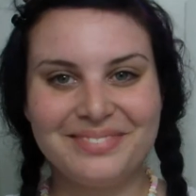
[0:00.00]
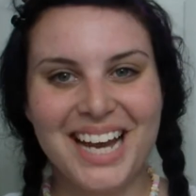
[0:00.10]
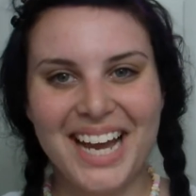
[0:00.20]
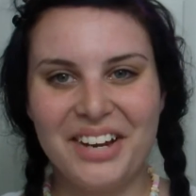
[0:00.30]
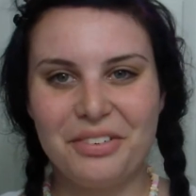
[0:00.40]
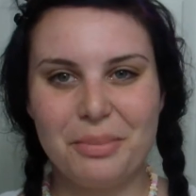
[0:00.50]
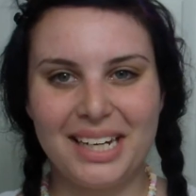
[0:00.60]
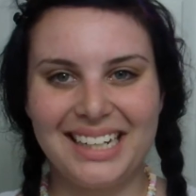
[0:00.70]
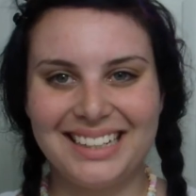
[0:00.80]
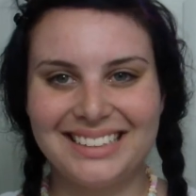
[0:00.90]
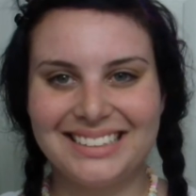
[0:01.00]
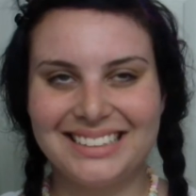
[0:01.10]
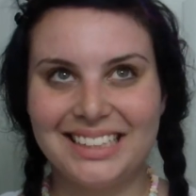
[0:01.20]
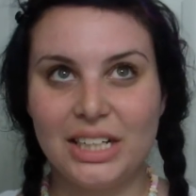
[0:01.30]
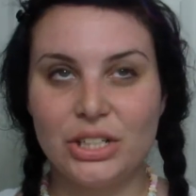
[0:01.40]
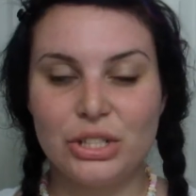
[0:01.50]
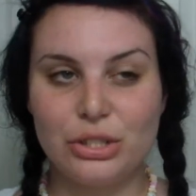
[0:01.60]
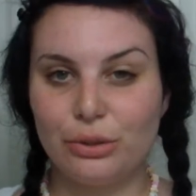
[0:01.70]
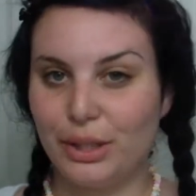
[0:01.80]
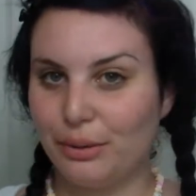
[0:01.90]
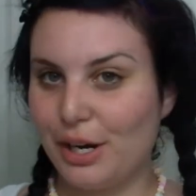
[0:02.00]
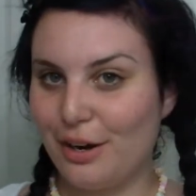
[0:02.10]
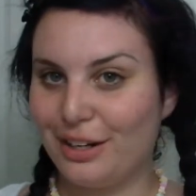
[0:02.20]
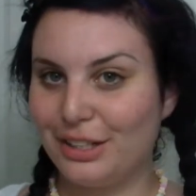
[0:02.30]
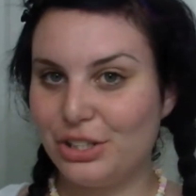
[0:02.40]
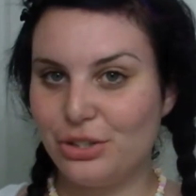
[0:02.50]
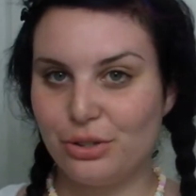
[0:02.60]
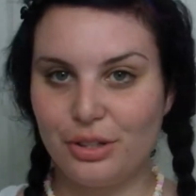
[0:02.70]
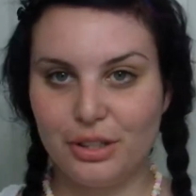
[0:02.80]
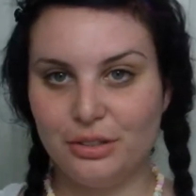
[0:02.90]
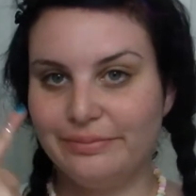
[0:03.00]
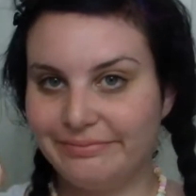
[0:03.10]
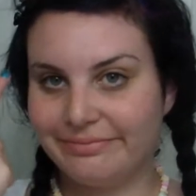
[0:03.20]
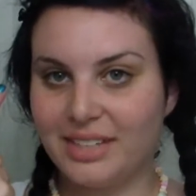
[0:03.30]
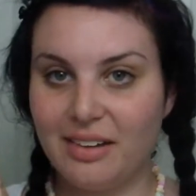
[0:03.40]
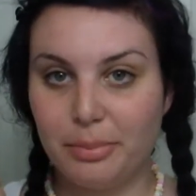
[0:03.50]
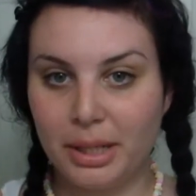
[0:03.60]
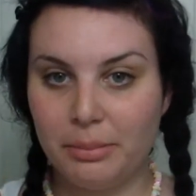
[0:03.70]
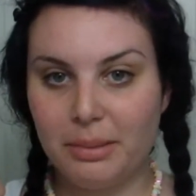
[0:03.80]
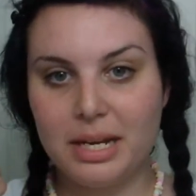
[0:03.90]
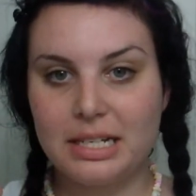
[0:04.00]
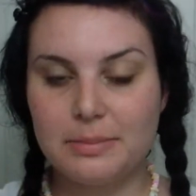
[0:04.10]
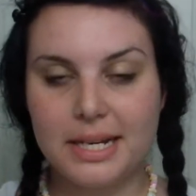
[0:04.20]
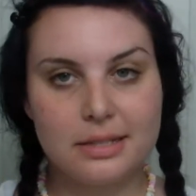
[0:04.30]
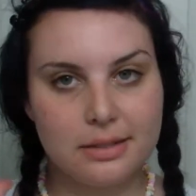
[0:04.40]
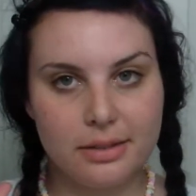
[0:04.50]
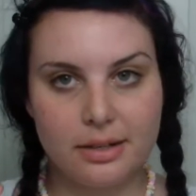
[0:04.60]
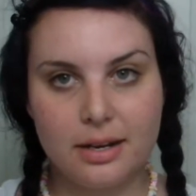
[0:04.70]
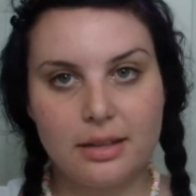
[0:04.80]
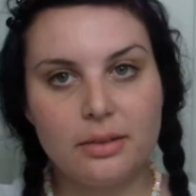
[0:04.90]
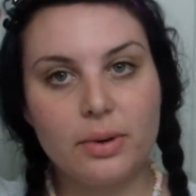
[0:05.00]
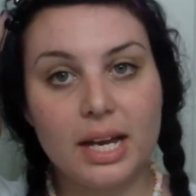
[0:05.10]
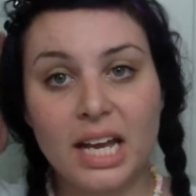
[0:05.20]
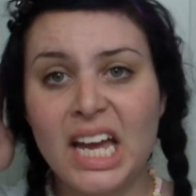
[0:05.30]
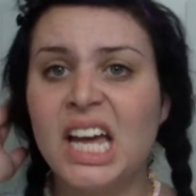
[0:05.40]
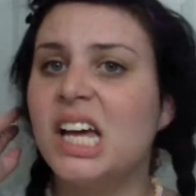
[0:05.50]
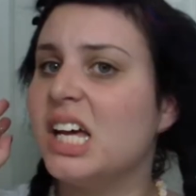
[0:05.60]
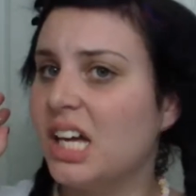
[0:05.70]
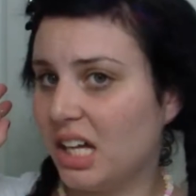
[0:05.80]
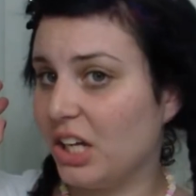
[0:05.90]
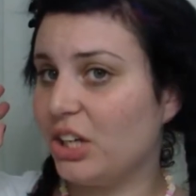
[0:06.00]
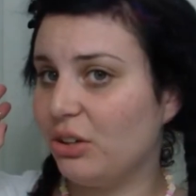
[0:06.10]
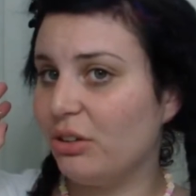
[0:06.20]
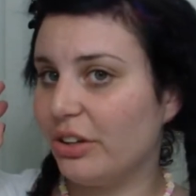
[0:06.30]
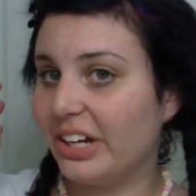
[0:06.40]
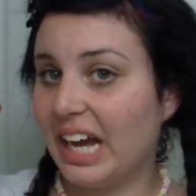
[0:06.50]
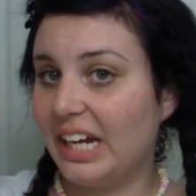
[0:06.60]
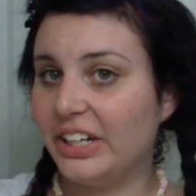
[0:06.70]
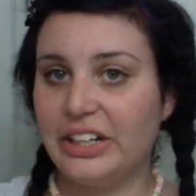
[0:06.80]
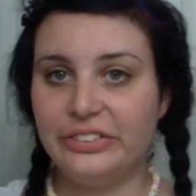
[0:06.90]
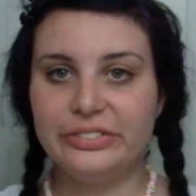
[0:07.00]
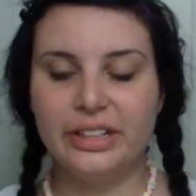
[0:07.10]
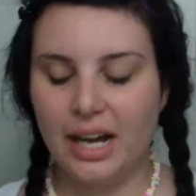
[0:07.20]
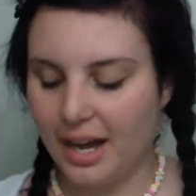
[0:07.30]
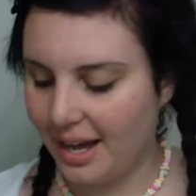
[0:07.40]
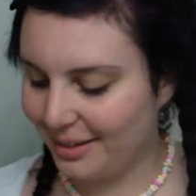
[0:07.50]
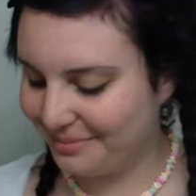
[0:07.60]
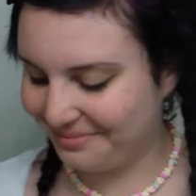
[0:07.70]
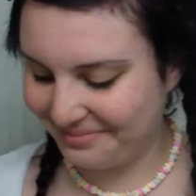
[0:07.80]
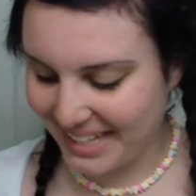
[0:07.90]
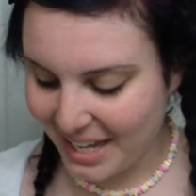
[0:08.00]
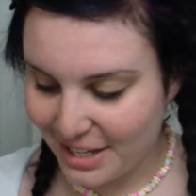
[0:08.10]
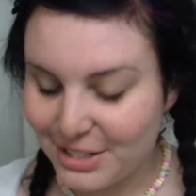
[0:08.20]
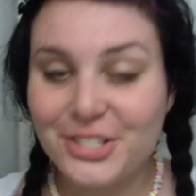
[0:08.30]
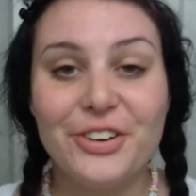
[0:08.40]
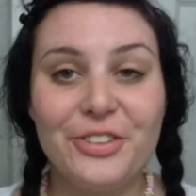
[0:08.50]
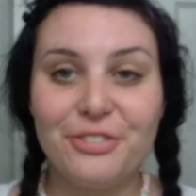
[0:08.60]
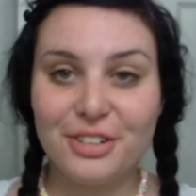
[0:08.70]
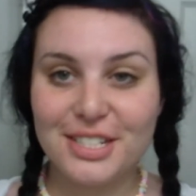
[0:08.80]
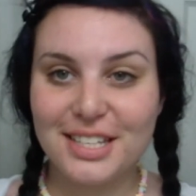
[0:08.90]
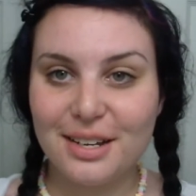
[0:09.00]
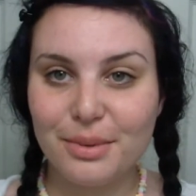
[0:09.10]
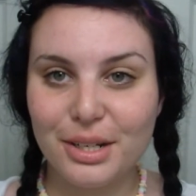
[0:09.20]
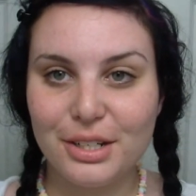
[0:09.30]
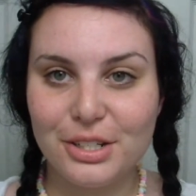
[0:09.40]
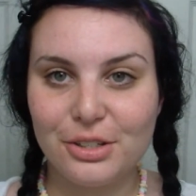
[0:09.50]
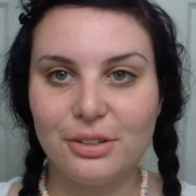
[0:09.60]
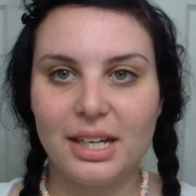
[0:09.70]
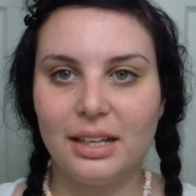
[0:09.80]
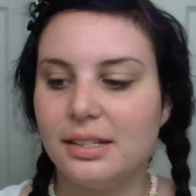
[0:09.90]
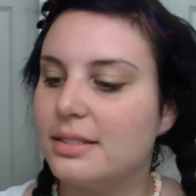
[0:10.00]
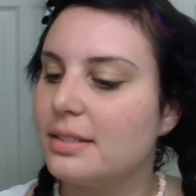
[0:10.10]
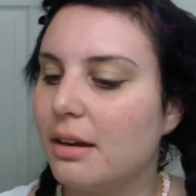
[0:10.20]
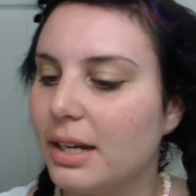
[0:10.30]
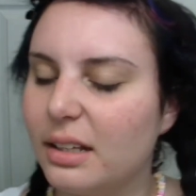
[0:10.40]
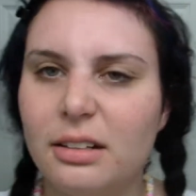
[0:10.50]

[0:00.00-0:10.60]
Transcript: Hi everybody. So here we are in the tutorial. I pinned my bangs back so they're not in the way. A cute look, I know. So the first thing I'm going to do is, I'll get a